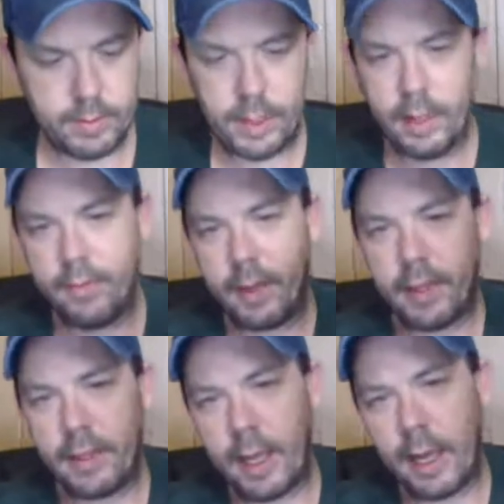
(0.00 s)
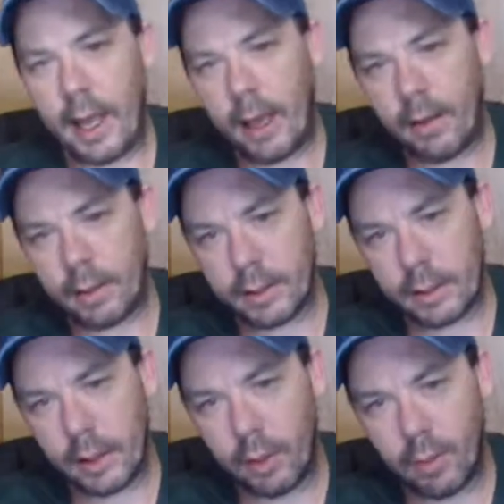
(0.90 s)
We have a 10-ounce
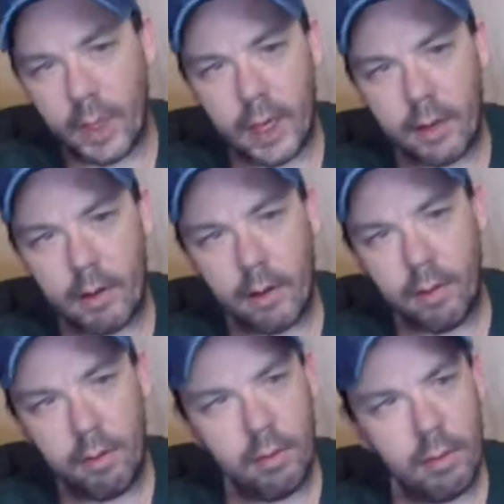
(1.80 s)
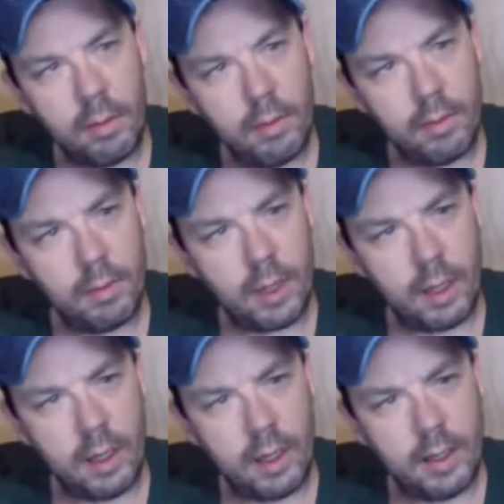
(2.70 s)
Coke bottle,
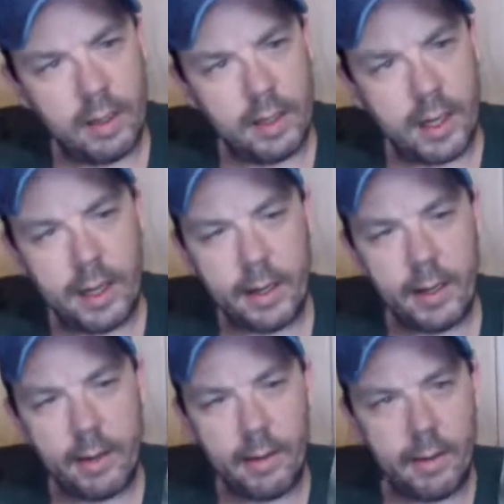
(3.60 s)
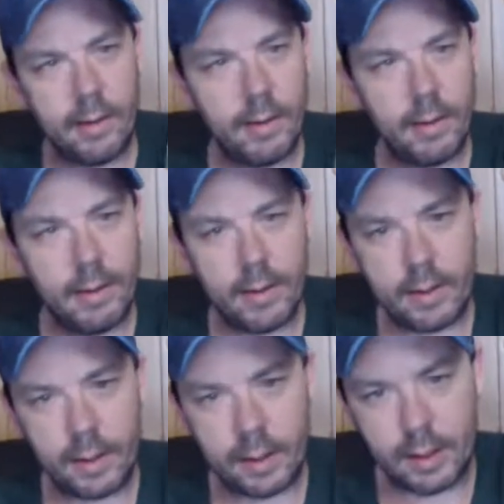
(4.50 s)
undated,
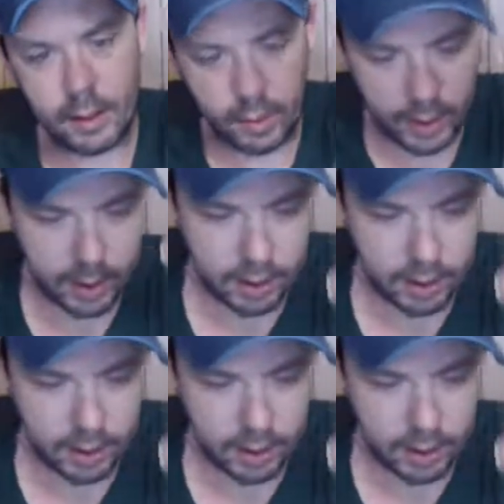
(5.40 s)
green